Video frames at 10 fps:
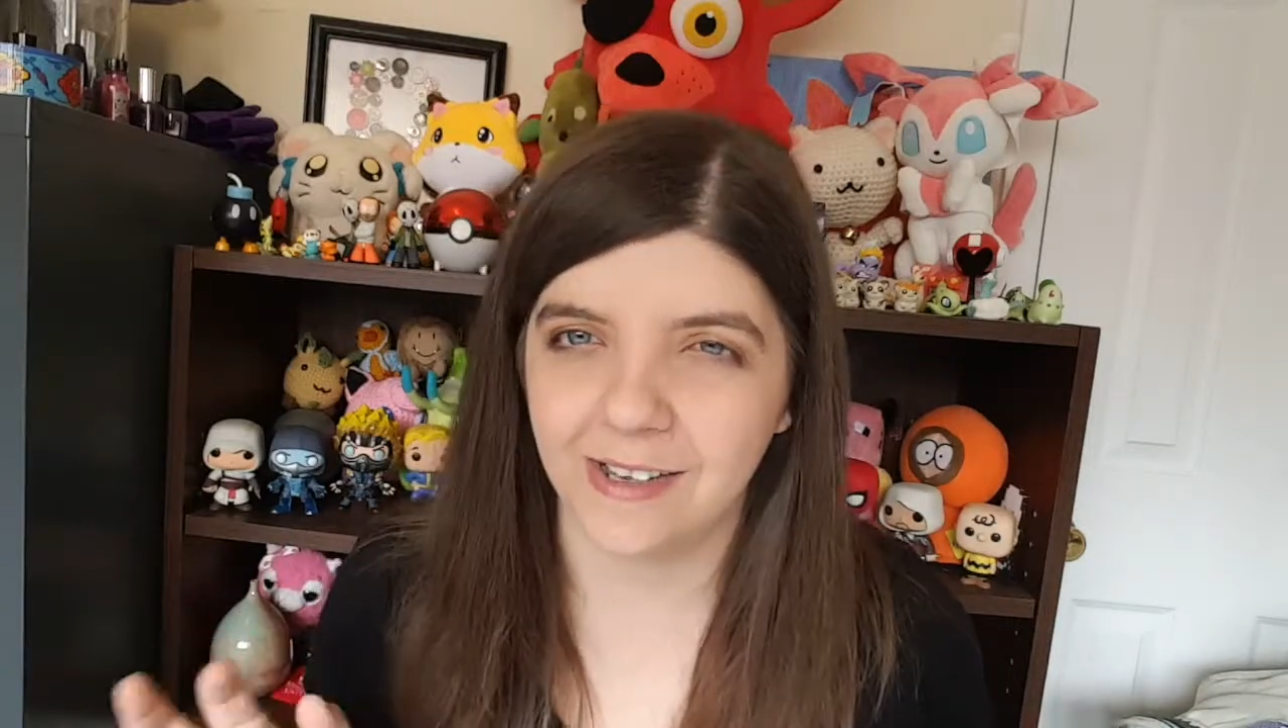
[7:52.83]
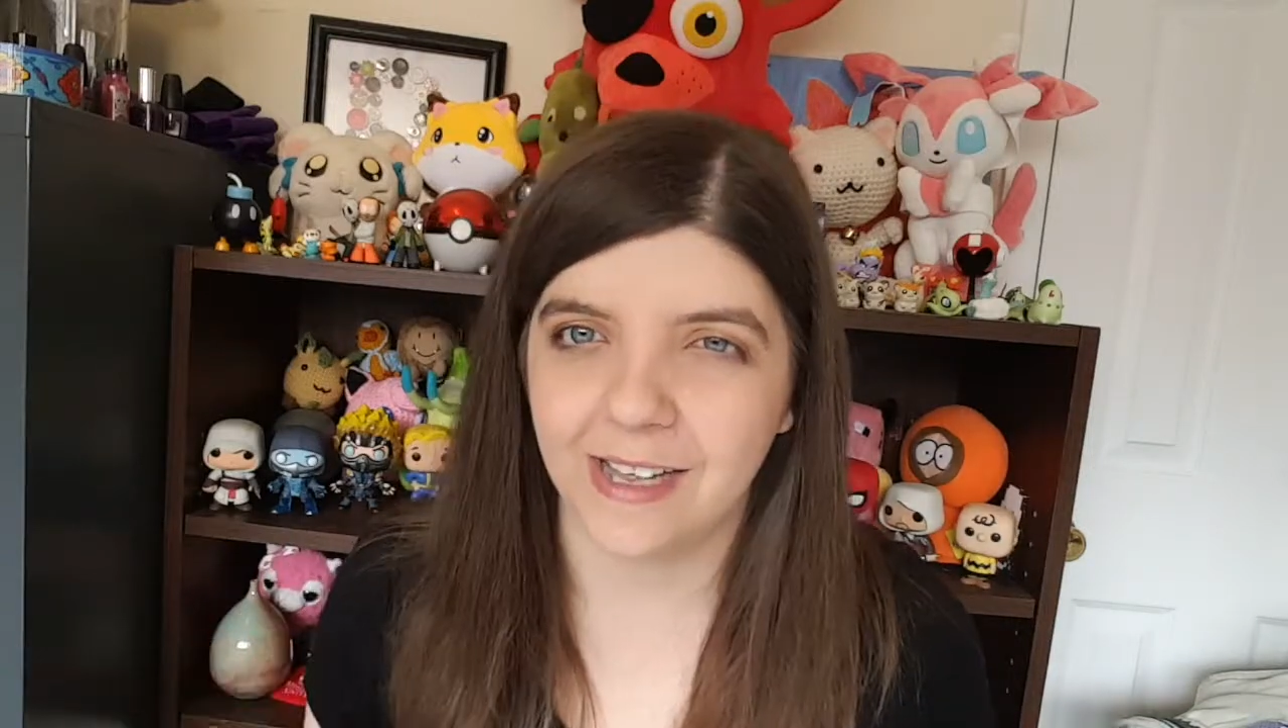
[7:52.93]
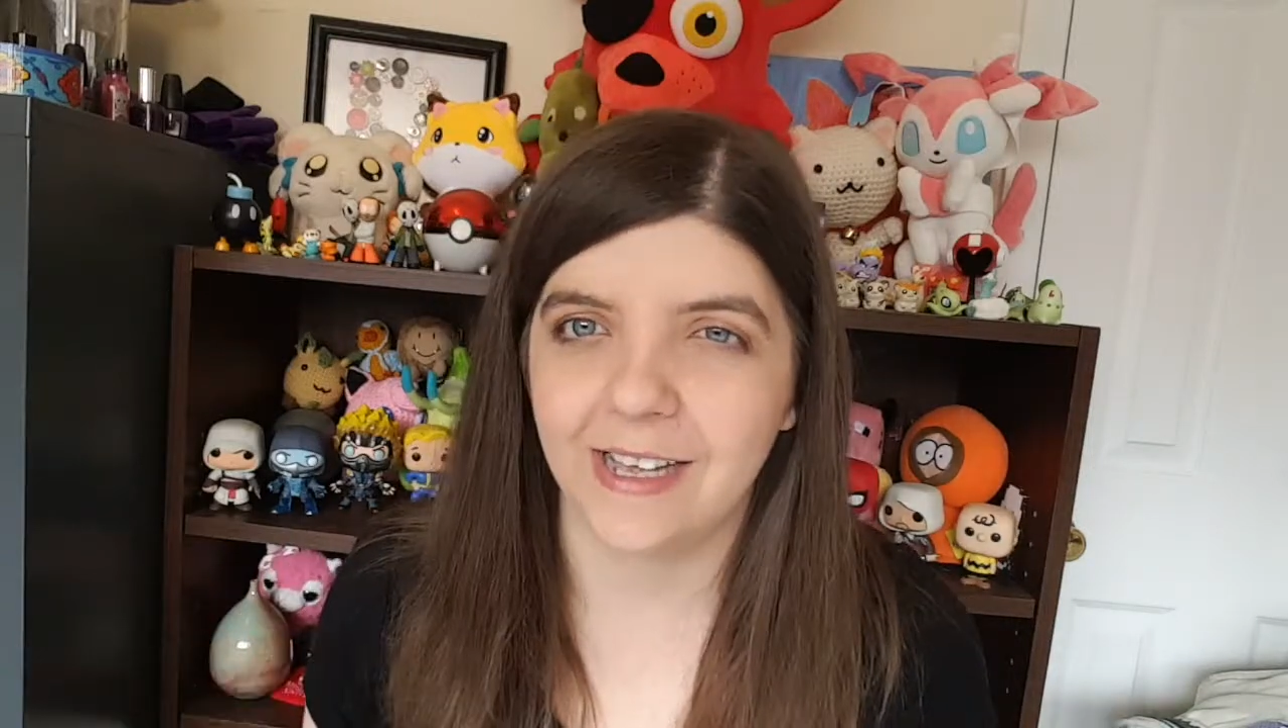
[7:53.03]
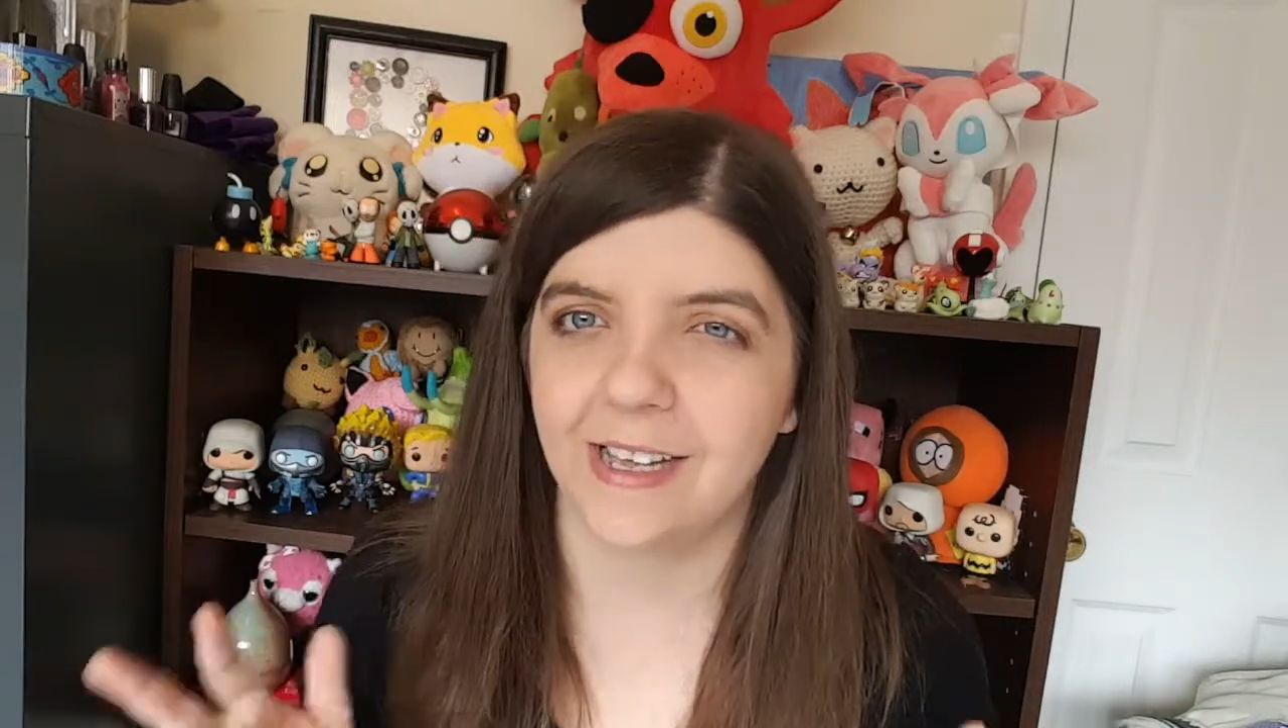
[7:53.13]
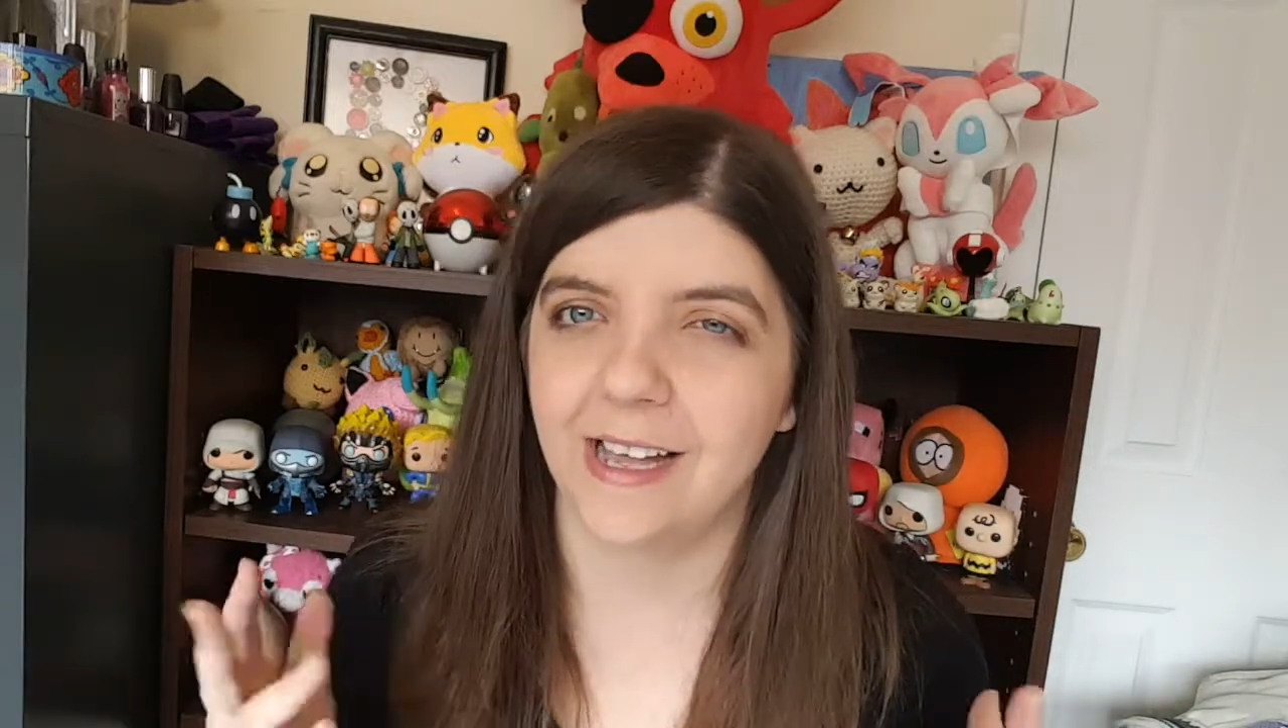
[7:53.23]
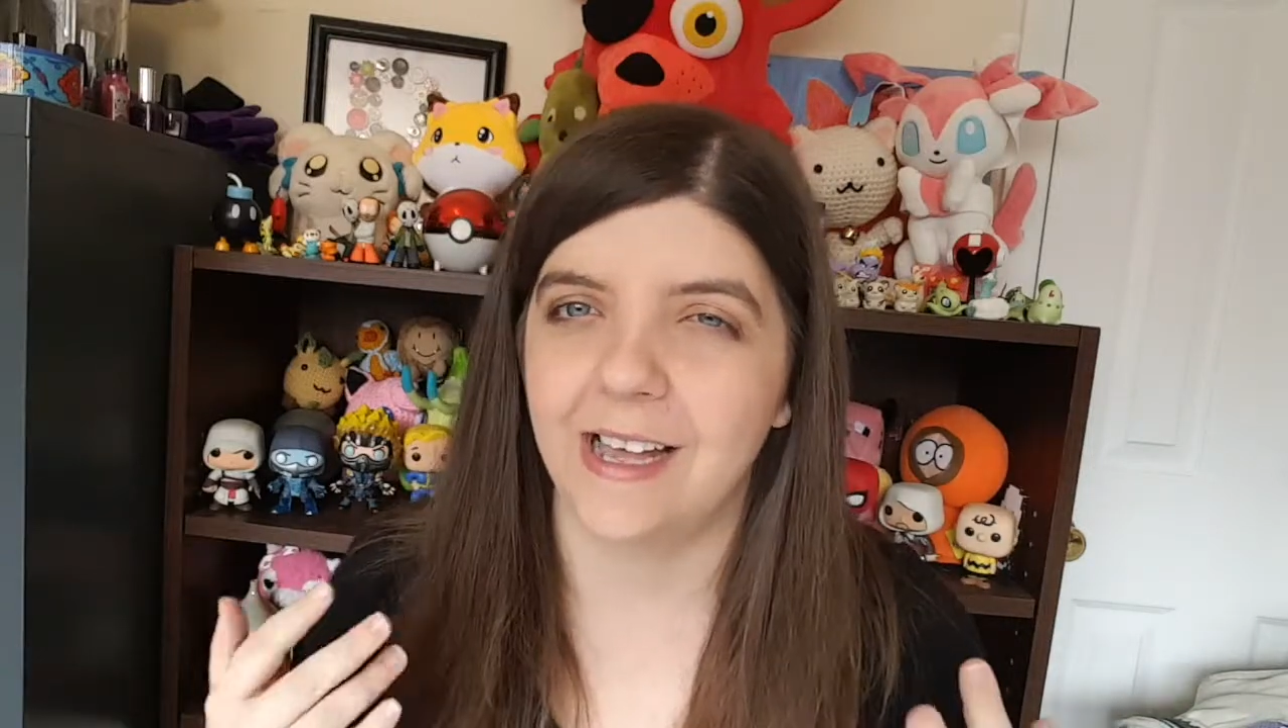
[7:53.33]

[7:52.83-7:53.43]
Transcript: Like